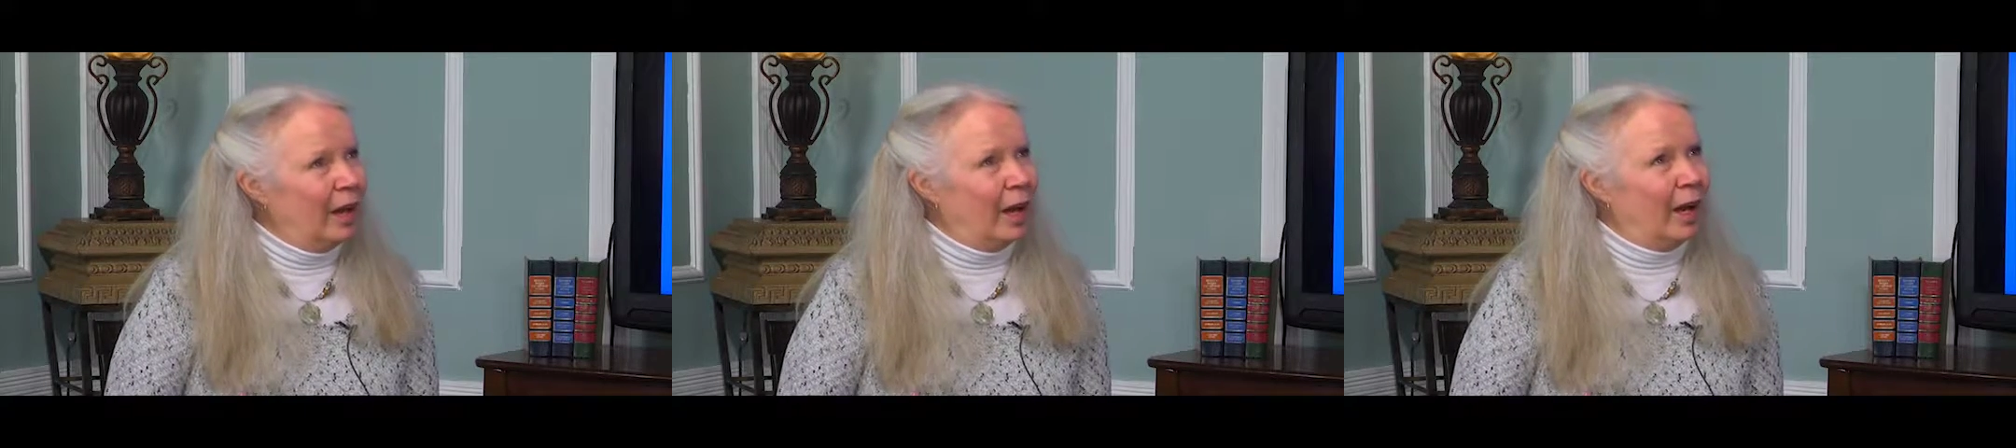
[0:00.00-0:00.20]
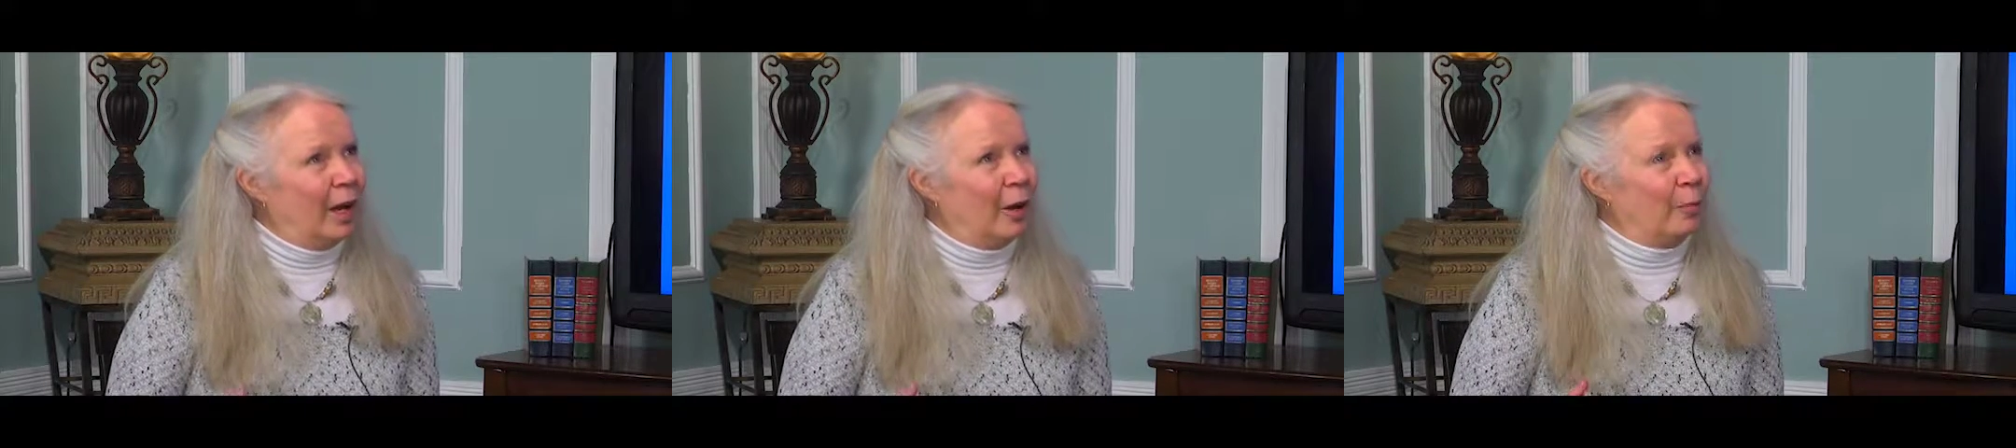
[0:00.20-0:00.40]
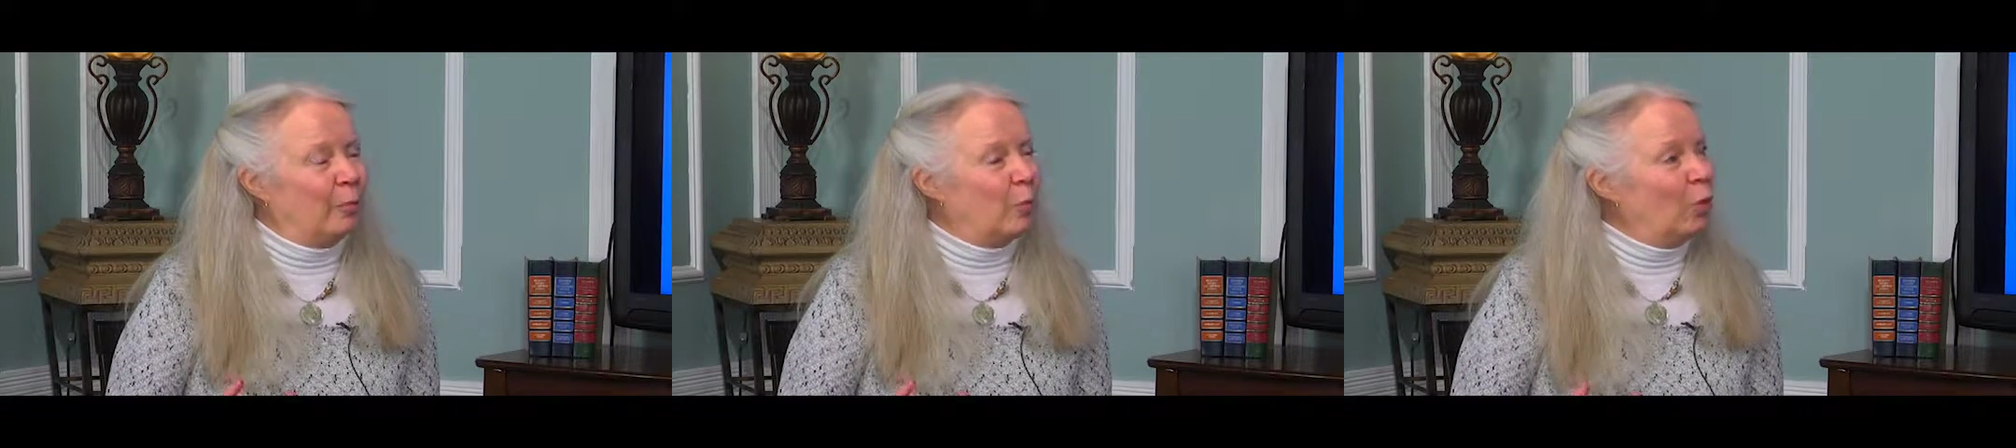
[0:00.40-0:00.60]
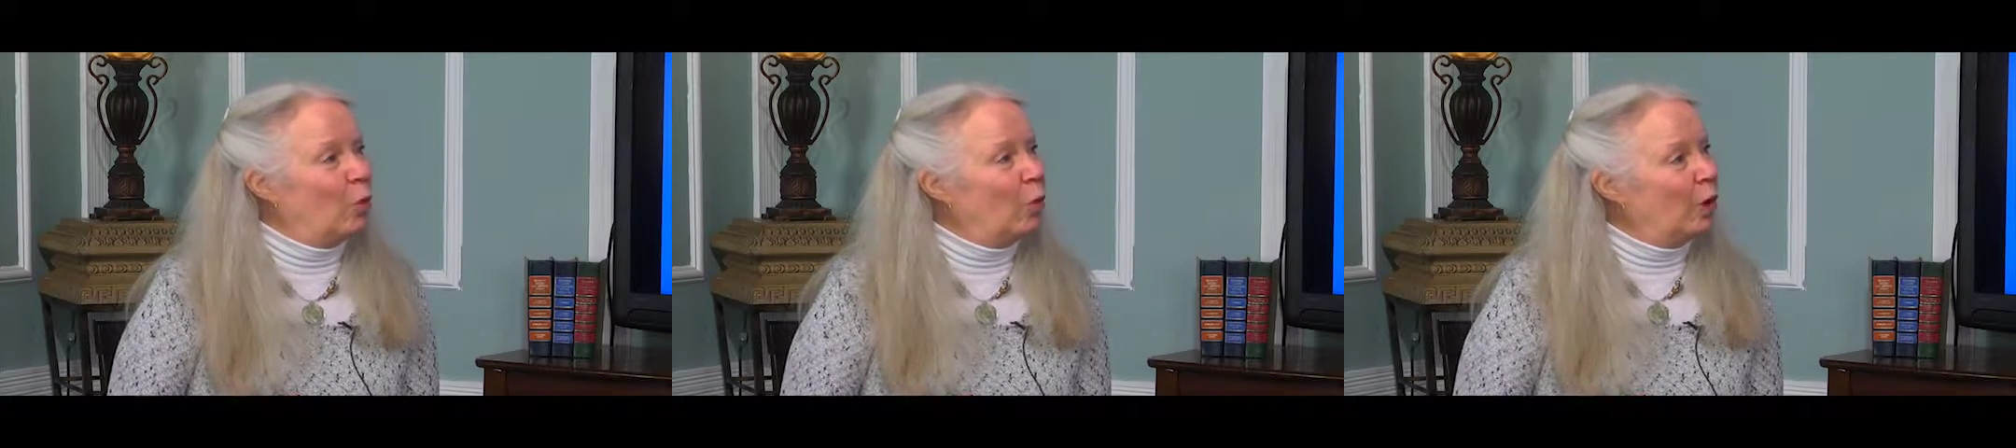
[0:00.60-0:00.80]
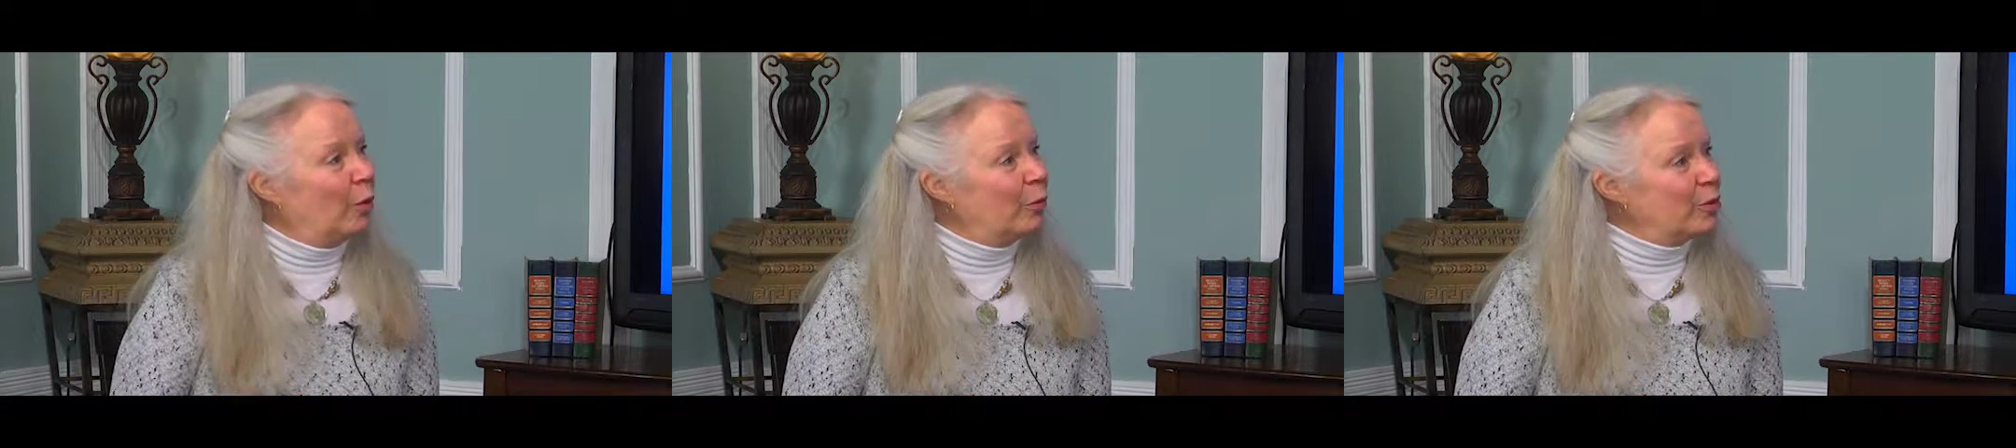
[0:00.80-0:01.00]
um,
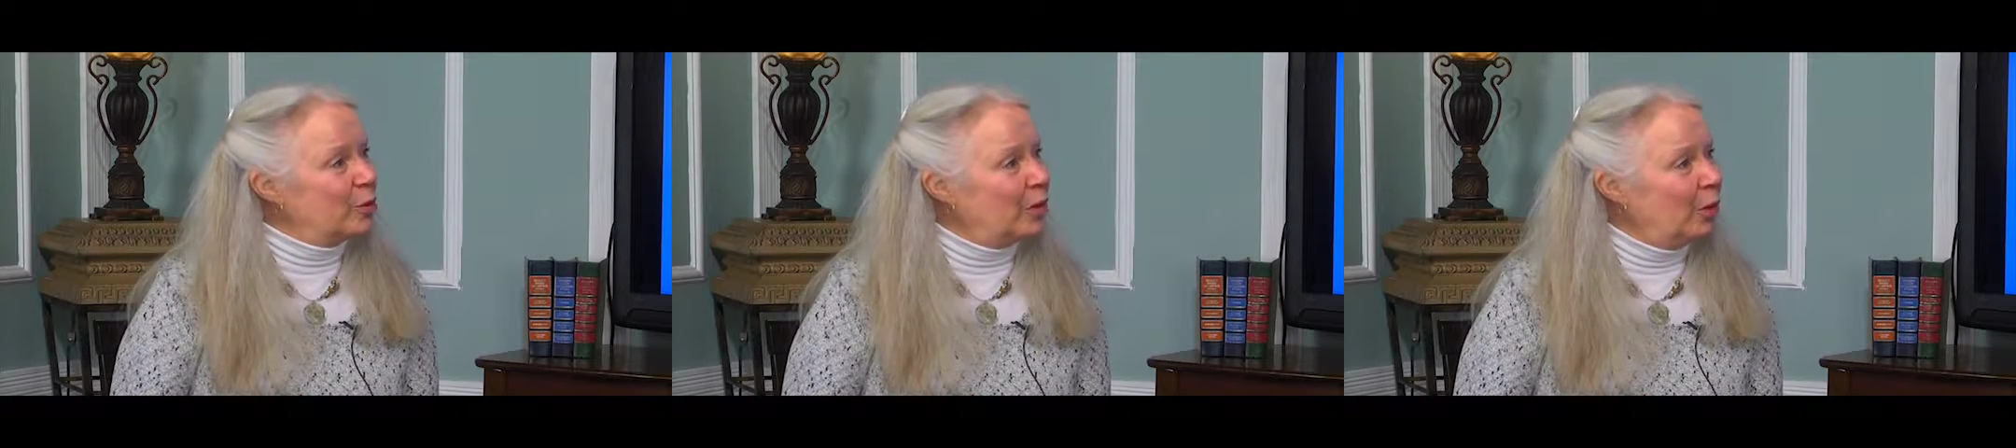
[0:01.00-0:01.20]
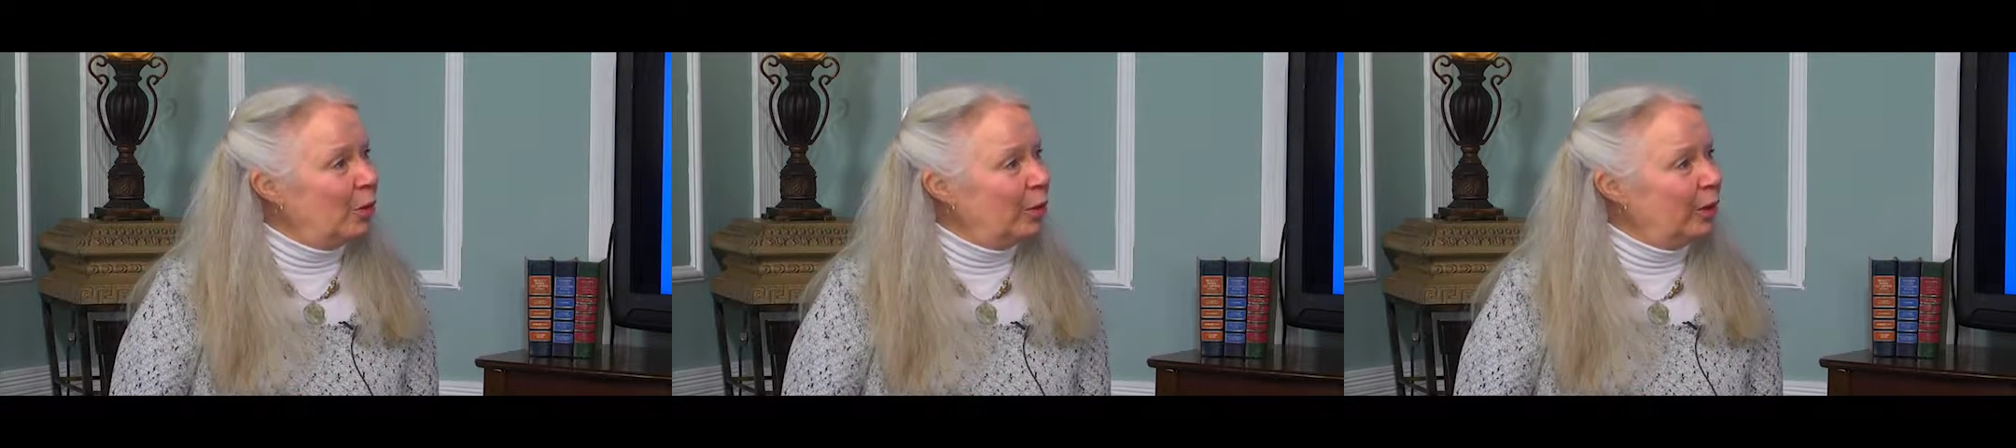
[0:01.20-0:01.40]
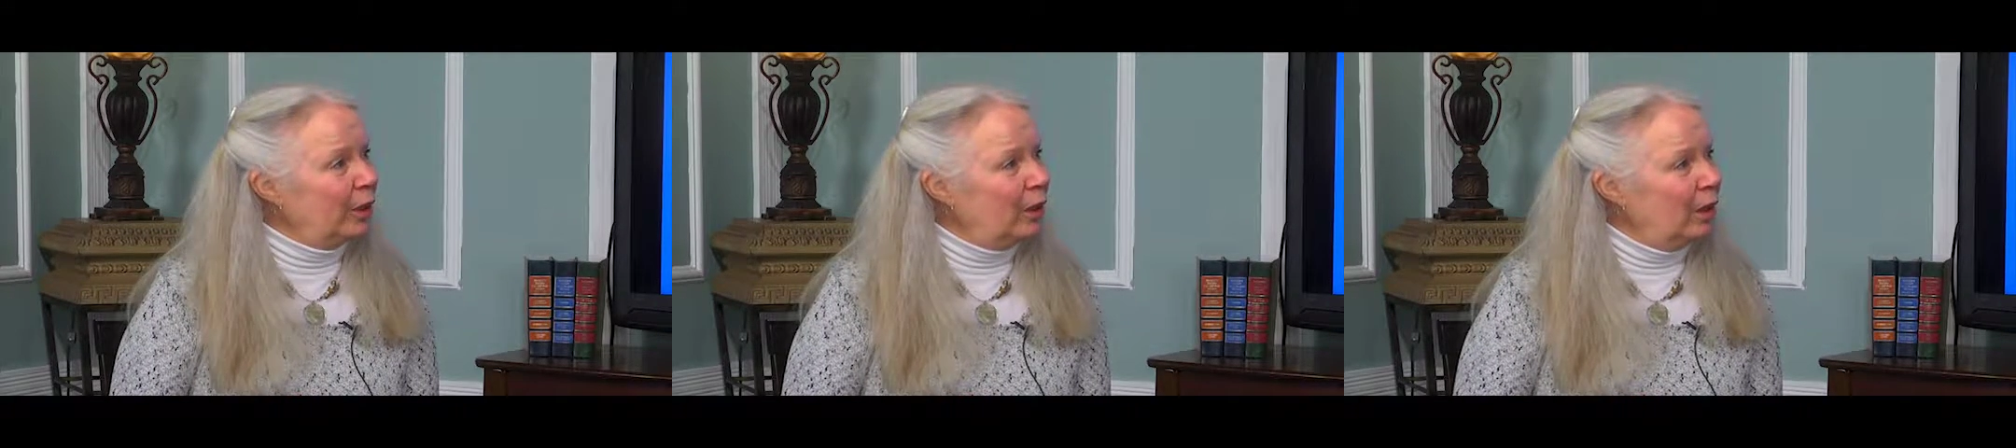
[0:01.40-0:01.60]
what was going